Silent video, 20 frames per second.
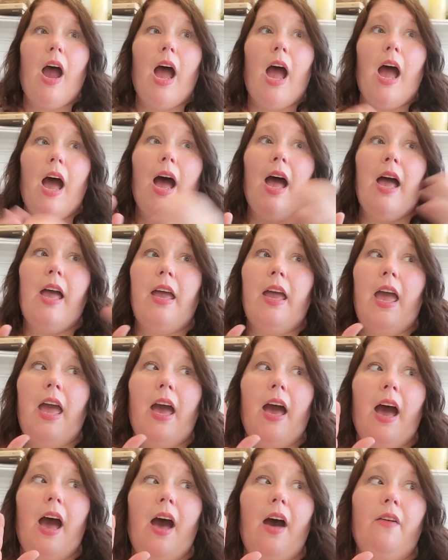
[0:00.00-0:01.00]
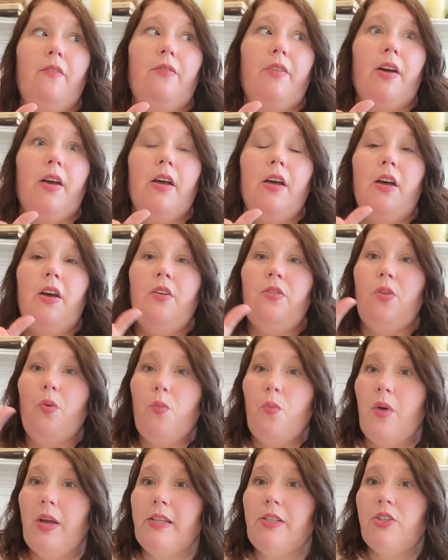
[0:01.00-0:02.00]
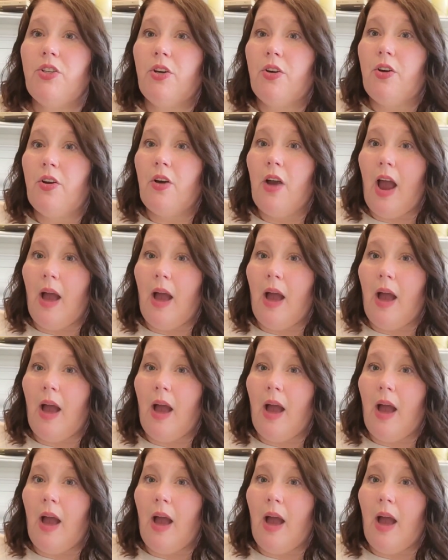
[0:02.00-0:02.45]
I have the winter.